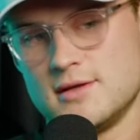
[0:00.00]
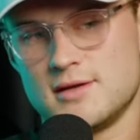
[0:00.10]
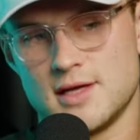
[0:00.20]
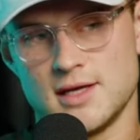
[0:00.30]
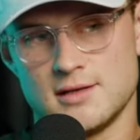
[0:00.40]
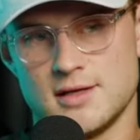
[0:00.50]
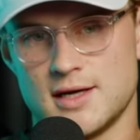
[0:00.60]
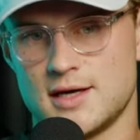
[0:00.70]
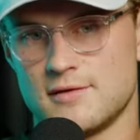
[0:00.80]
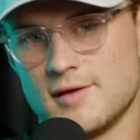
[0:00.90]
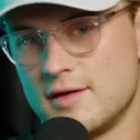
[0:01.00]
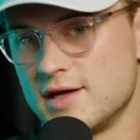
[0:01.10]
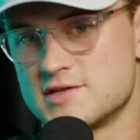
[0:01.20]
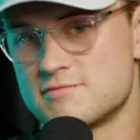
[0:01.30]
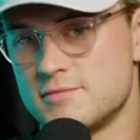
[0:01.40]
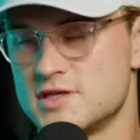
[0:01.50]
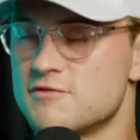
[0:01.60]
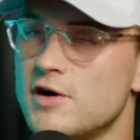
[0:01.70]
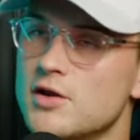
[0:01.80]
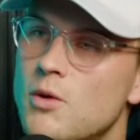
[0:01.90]
And I think it's
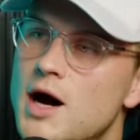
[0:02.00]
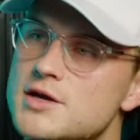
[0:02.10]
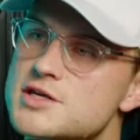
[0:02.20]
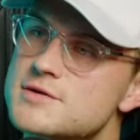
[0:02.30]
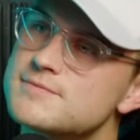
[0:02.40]
fun to watch.